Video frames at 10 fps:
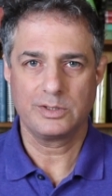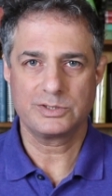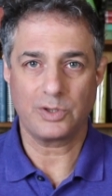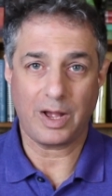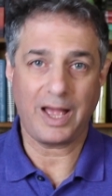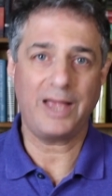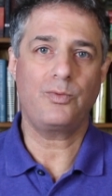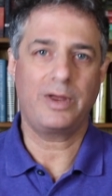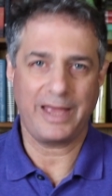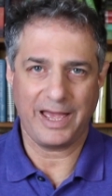So I
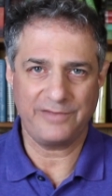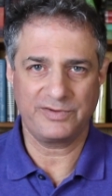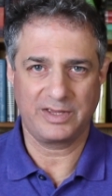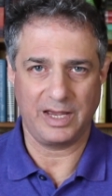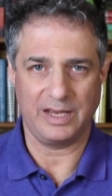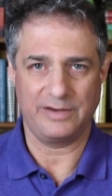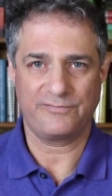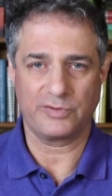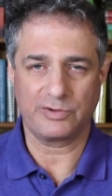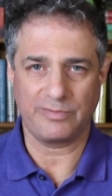want to advocate
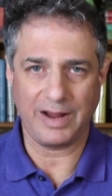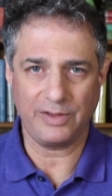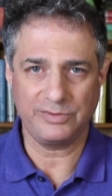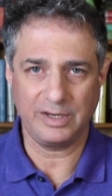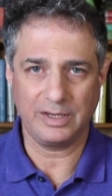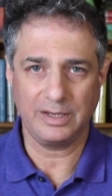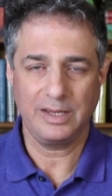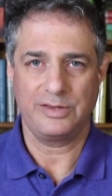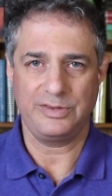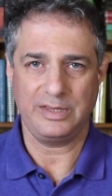for grounding
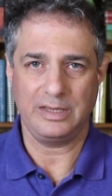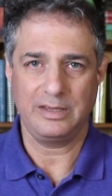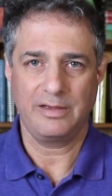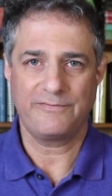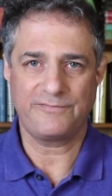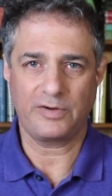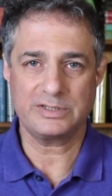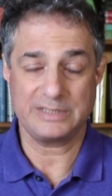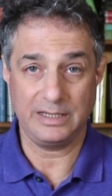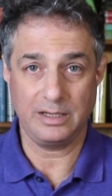the
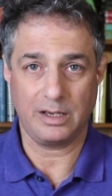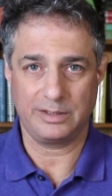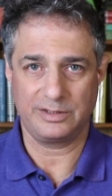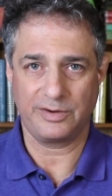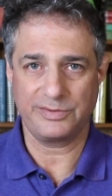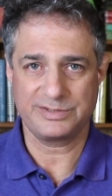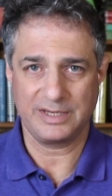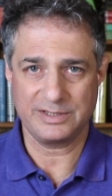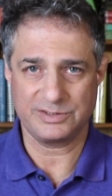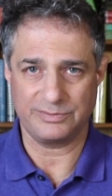first eon in Earth's
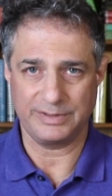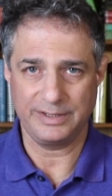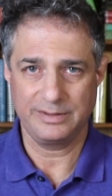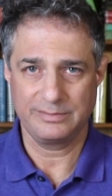history